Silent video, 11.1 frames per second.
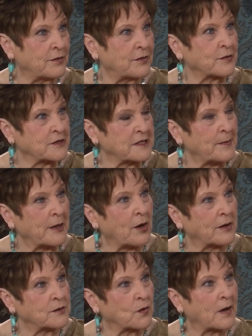to those
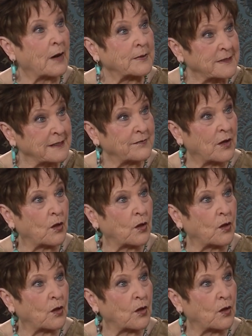seminars where I received the